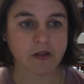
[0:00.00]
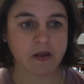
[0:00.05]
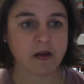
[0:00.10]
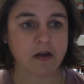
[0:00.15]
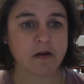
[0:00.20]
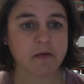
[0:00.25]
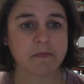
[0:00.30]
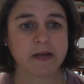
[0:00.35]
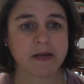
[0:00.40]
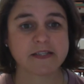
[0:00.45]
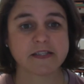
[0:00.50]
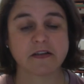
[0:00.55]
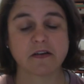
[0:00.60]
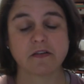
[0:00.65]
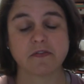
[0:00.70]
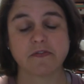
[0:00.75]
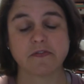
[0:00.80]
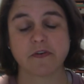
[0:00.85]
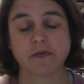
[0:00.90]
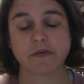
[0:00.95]
My cell
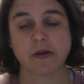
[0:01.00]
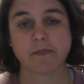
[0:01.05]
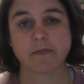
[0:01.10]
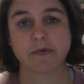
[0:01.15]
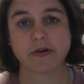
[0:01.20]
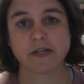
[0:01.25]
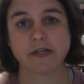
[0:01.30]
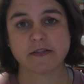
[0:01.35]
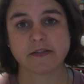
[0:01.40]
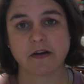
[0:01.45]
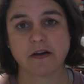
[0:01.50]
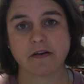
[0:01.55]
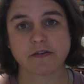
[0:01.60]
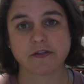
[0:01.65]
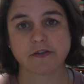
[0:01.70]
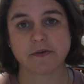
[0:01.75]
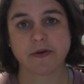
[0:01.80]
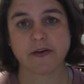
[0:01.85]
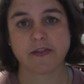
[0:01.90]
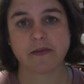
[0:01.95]
phone number is
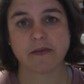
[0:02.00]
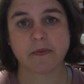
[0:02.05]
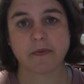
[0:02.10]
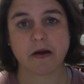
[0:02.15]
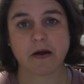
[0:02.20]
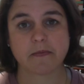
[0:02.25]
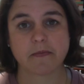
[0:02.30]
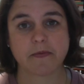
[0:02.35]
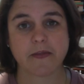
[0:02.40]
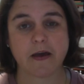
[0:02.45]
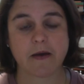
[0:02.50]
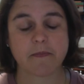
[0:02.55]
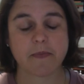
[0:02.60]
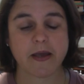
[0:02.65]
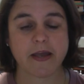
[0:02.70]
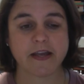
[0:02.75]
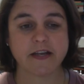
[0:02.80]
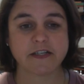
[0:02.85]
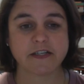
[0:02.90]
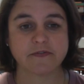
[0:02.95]
also at the bottom of that
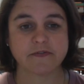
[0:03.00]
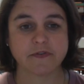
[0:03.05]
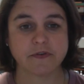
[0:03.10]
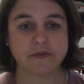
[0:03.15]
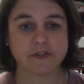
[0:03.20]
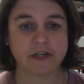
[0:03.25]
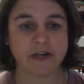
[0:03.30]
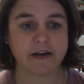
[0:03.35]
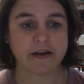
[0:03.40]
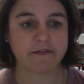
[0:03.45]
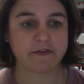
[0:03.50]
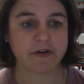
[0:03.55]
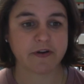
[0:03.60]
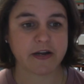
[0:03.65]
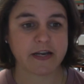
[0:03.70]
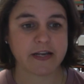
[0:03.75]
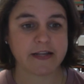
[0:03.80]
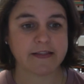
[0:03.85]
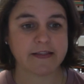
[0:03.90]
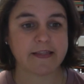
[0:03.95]
page if you should ever
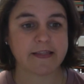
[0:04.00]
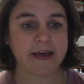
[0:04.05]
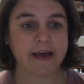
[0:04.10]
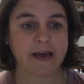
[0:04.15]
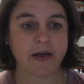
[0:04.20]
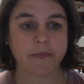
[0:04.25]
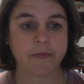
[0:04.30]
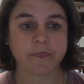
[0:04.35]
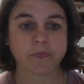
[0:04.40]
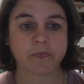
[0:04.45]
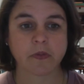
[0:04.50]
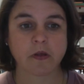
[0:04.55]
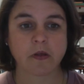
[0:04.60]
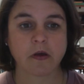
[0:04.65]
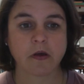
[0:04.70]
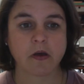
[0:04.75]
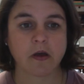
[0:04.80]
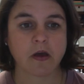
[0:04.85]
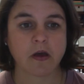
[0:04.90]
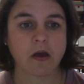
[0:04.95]
need that.
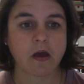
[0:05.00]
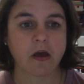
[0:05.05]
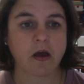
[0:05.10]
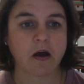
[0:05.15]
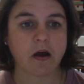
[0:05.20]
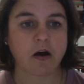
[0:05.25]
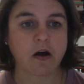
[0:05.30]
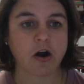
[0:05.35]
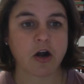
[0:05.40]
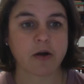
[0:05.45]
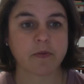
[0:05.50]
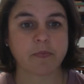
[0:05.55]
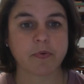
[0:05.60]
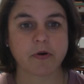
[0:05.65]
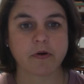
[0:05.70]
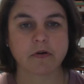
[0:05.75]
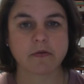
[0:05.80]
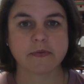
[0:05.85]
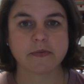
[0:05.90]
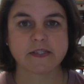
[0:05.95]
Our
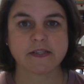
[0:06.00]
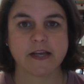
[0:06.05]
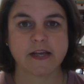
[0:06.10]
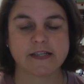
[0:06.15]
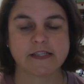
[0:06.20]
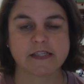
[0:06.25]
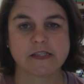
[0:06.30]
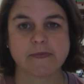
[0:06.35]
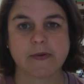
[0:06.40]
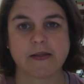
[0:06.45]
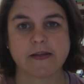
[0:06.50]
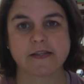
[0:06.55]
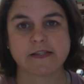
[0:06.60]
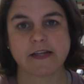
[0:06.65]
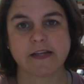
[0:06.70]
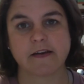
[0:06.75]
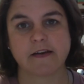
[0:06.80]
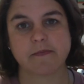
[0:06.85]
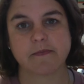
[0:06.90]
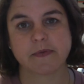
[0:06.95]
program is licensed by the
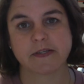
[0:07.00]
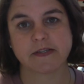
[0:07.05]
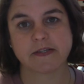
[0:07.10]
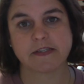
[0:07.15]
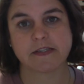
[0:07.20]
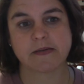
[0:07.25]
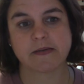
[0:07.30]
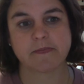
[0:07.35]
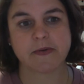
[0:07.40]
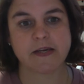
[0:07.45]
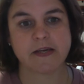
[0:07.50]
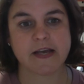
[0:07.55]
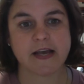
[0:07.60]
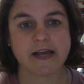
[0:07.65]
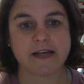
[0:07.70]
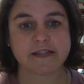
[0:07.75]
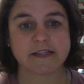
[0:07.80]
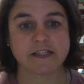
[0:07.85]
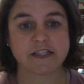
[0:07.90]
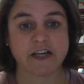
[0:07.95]
state of Mississippi
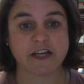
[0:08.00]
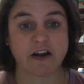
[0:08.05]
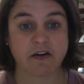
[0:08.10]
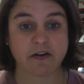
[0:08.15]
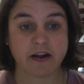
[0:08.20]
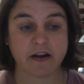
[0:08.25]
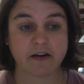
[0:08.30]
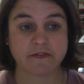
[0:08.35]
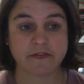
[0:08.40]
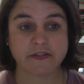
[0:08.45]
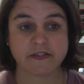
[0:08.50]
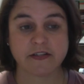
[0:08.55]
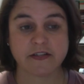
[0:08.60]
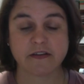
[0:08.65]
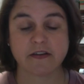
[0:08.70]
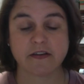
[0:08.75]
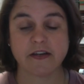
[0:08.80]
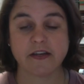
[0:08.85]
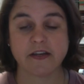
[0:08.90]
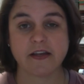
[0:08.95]
as a child care
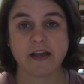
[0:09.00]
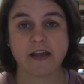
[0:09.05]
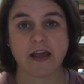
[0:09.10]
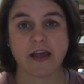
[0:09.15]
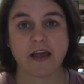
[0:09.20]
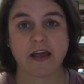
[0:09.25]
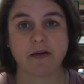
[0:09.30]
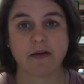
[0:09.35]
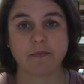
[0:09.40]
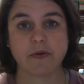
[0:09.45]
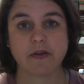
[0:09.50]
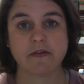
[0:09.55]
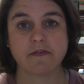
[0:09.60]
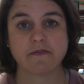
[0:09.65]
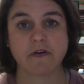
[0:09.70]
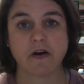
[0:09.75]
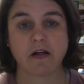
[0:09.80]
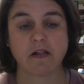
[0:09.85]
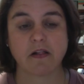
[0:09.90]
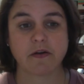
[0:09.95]
facility, and we
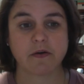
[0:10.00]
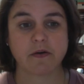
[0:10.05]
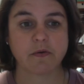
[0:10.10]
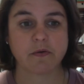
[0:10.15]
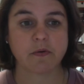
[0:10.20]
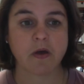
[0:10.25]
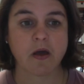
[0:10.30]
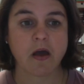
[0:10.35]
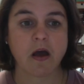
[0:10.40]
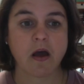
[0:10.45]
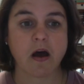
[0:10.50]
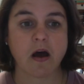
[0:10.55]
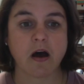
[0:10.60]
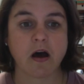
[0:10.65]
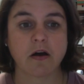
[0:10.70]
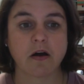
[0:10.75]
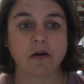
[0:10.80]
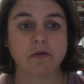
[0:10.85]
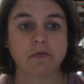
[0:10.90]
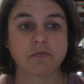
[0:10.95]
follow
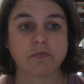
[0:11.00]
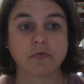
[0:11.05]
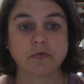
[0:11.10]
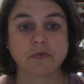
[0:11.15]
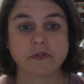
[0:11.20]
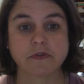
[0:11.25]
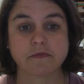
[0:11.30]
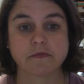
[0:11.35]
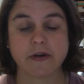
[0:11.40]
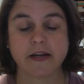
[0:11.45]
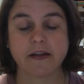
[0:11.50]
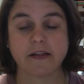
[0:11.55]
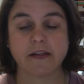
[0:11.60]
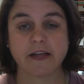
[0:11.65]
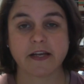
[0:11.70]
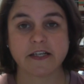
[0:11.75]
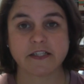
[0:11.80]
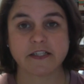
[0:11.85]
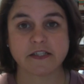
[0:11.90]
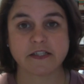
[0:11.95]
rules and
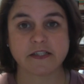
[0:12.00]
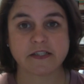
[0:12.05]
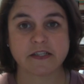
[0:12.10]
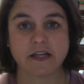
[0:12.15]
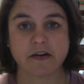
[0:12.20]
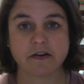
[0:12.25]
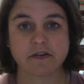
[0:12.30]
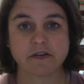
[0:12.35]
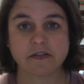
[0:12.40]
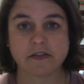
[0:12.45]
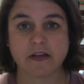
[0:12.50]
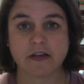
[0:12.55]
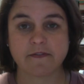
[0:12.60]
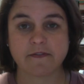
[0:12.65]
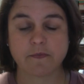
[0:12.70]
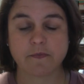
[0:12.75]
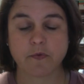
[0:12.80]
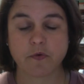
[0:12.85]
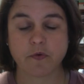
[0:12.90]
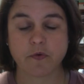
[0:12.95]
regulations that are set
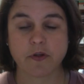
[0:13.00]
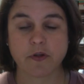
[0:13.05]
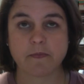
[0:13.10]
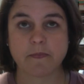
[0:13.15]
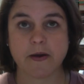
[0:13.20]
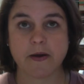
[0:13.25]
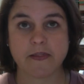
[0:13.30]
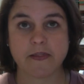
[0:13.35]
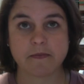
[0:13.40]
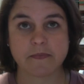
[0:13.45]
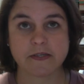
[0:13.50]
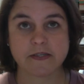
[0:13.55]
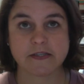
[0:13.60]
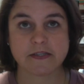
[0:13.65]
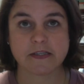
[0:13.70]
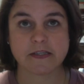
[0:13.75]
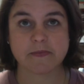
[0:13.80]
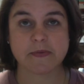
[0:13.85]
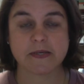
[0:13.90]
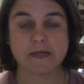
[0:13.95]
forth by the
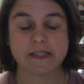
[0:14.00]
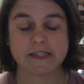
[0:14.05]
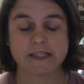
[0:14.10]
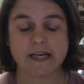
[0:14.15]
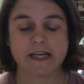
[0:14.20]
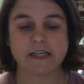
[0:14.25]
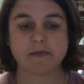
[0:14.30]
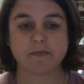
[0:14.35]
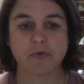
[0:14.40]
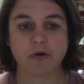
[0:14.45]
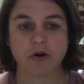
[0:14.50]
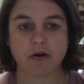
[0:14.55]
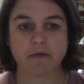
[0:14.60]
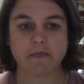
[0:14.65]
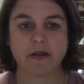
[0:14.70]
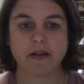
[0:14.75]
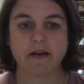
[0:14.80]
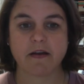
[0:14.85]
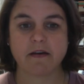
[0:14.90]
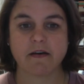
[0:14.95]
Mississippi State
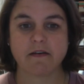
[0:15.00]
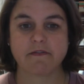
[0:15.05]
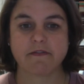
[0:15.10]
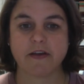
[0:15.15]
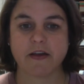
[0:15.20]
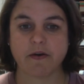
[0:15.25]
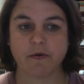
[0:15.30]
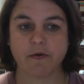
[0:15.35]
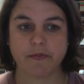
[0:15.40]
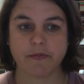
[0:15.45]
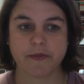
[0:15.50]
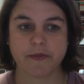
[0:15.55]
Department of Health.